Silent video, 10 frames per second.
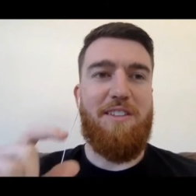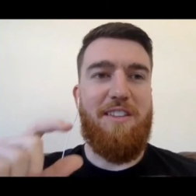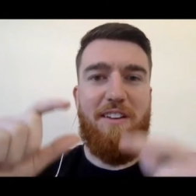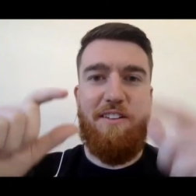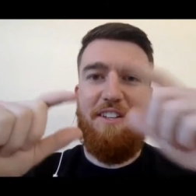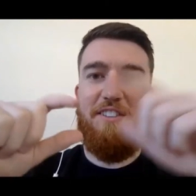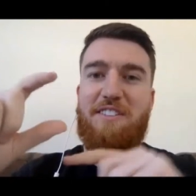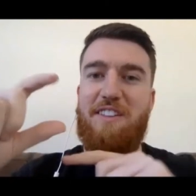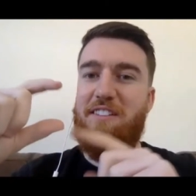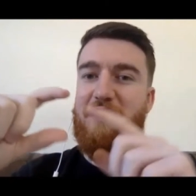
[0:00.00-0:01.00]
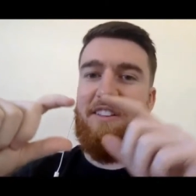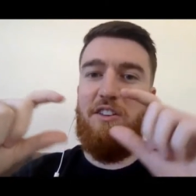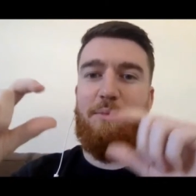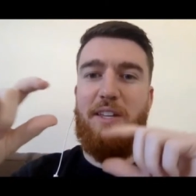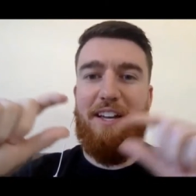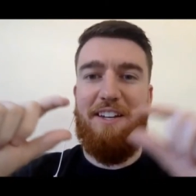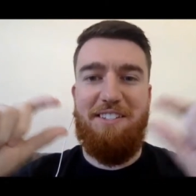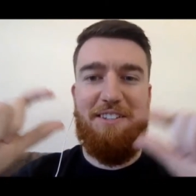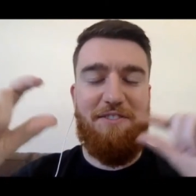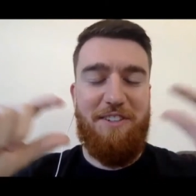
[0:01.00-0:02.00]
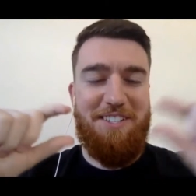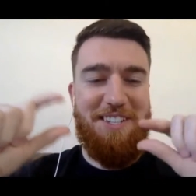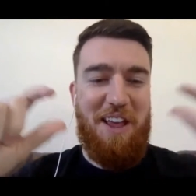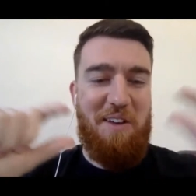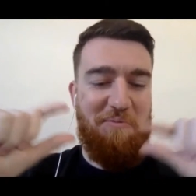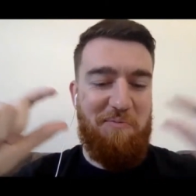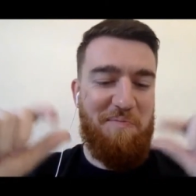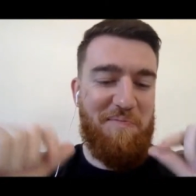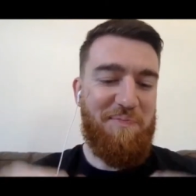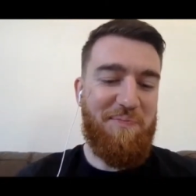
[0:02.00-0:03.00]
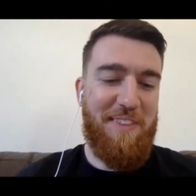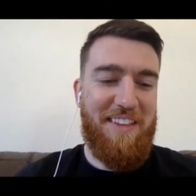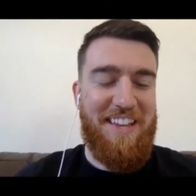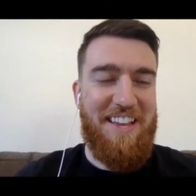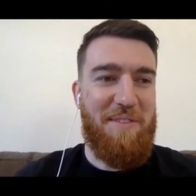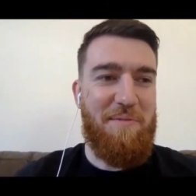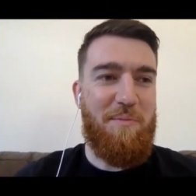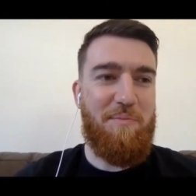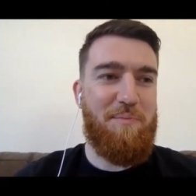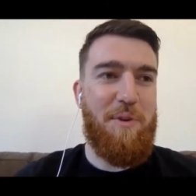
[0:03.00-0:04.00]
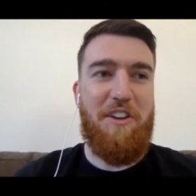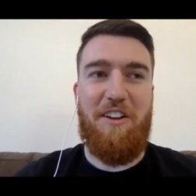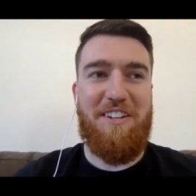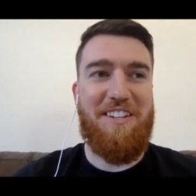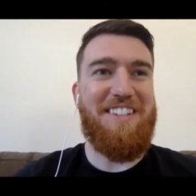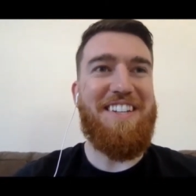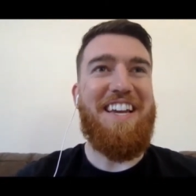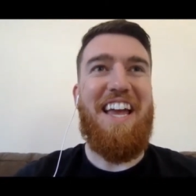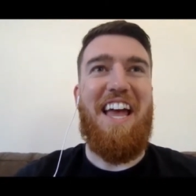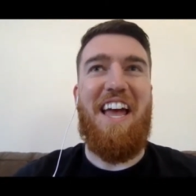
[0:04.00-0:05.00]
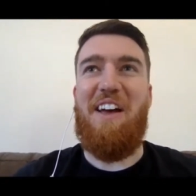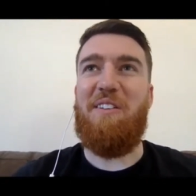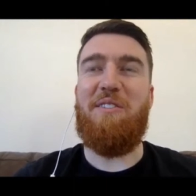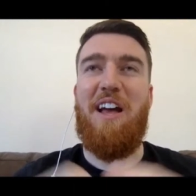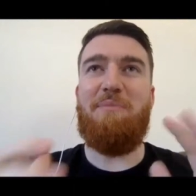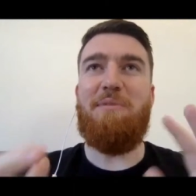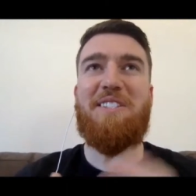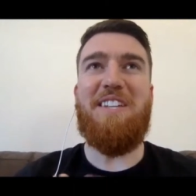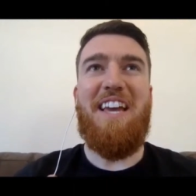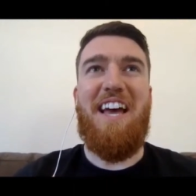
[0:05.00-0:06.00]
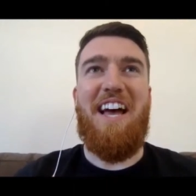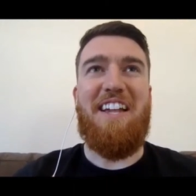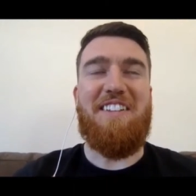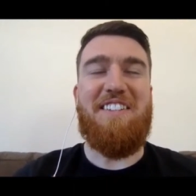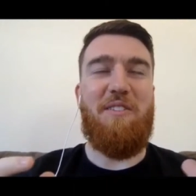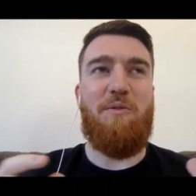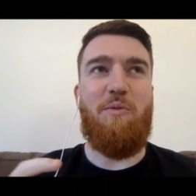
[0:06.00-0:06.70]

And on each side of the cube, they had a different um, uh, periodic uh, element, and